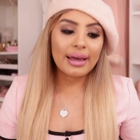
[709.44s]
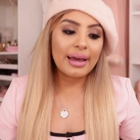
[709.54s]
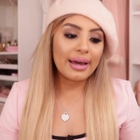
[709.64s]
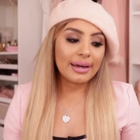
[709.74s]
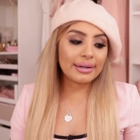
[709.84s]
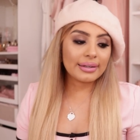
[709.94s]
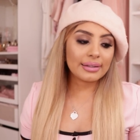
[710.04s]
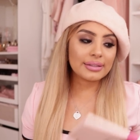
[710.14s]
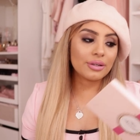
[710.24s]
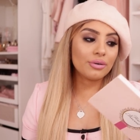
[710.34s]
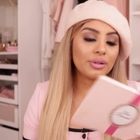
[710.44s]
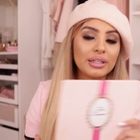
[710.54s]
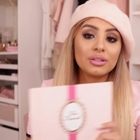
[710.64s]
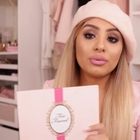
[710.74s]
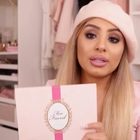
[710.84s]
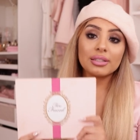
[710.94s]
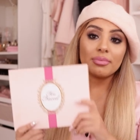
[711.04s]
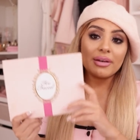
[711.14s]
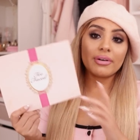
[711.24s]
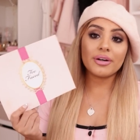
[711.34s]
And so this was
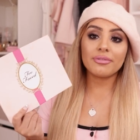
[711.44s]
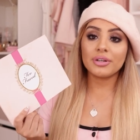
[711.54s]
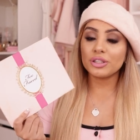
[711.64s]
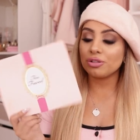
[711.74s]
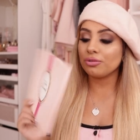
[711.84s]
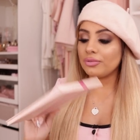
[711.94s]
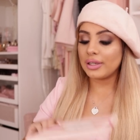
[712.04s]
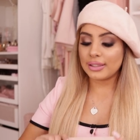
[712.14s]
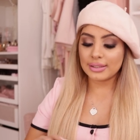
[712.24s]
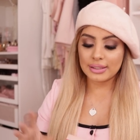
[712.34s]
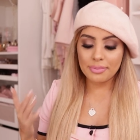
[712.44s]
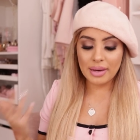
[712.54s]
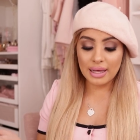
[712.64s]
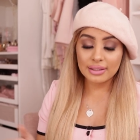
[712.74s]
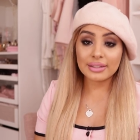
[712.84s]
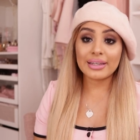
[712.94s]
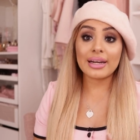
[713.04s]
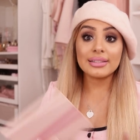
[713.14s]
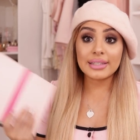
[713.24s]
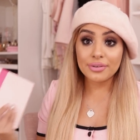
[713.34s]
my very first Too Faced palette that
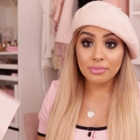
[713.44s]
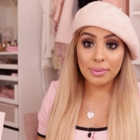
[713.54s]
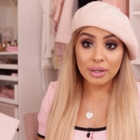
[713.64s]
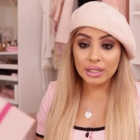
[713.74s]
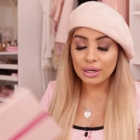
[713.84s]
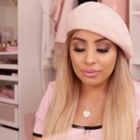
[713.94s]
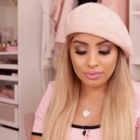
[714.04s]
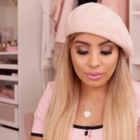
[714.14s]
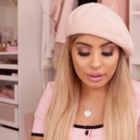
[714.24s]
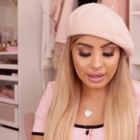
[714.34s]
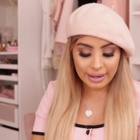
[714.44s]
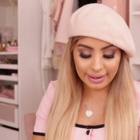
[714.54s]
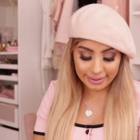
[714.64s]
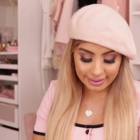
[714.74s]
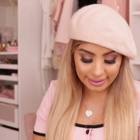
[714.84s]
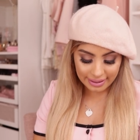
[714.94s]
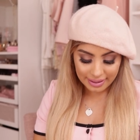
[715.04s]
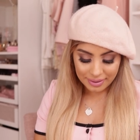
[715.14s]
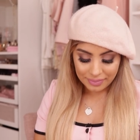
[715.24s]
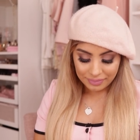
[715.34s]
I saved my money up for and
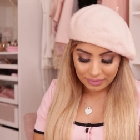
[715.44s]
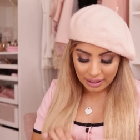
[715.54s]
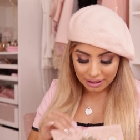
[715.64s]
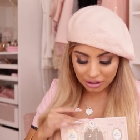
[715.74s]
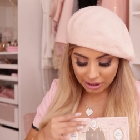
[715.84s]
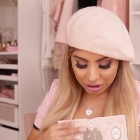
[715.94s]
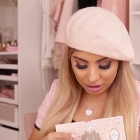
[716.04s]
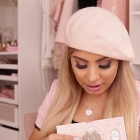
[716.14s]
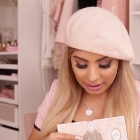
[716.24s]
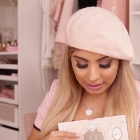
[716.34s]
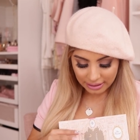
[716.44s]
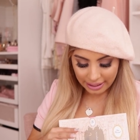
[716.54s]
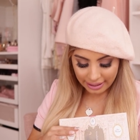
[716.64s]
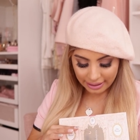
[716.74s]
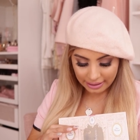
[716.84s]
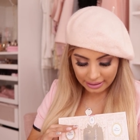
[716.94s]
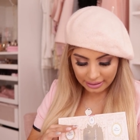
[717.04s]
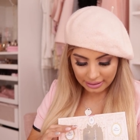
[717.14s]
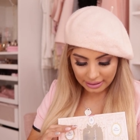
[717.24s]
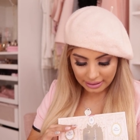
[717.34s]
I treasure it and
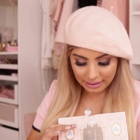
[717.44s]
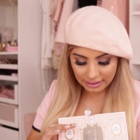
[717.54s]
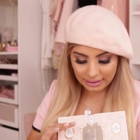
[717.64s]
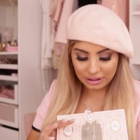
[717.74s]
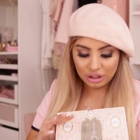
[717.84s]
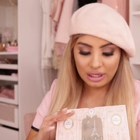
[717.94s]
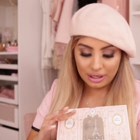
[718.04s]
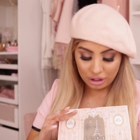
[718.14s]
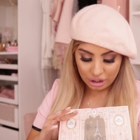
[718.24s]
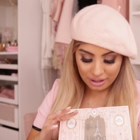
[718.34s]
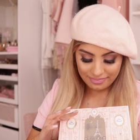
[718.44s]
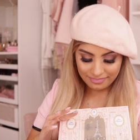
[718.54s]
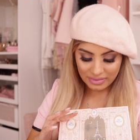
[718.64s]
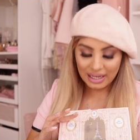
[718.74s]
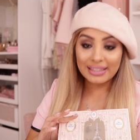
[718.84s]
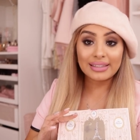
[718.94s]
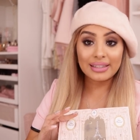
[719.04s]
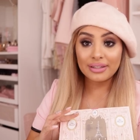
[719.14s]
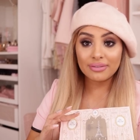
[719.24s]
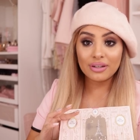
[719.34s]
it is shattered. I
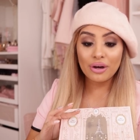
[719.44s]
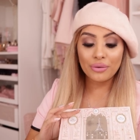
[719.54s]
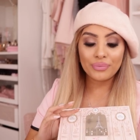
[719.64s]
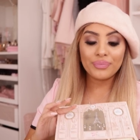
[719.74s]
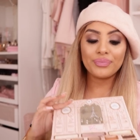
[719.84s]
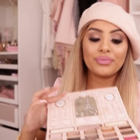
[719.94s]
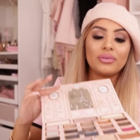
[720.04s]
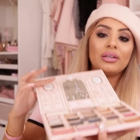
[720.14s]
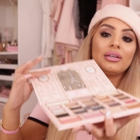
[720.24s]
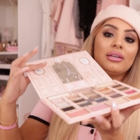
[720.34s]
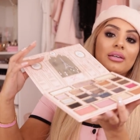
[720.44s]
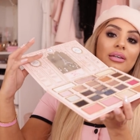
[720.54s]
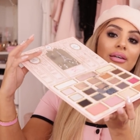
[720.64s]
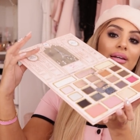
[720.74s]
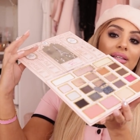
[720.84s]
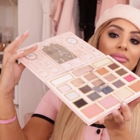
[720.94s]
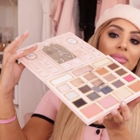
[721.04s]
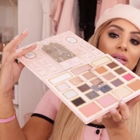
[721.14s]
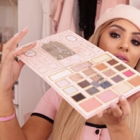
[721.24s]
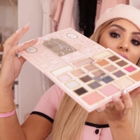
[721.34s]
didn't even know it has
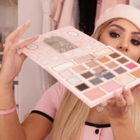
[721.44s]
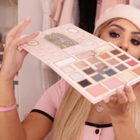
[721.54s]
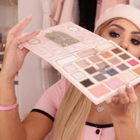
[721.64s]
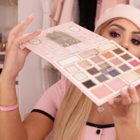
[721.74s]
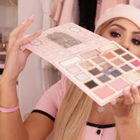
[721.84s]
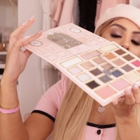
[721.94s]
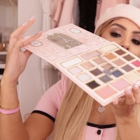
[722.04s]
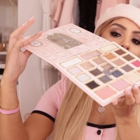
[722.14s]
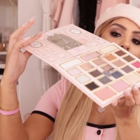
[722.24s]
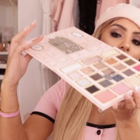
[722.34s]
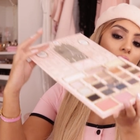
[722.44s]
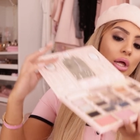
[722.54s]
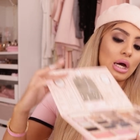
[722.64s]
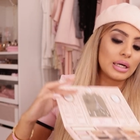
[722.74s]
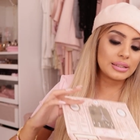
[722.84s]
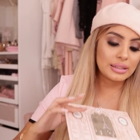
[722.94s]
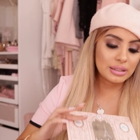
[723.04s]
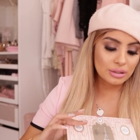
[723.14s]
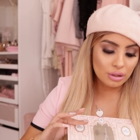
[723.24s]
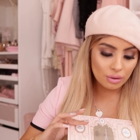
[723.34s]
been through a lot.
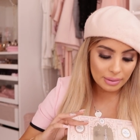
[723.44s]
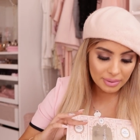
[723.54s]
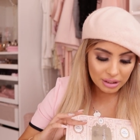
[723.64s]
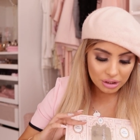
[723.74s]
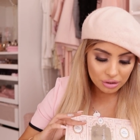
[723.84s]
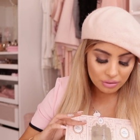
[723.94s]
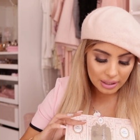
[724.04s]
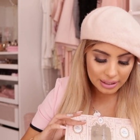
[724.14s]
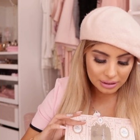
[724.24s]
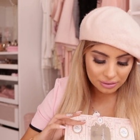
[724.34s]
So I'm going to try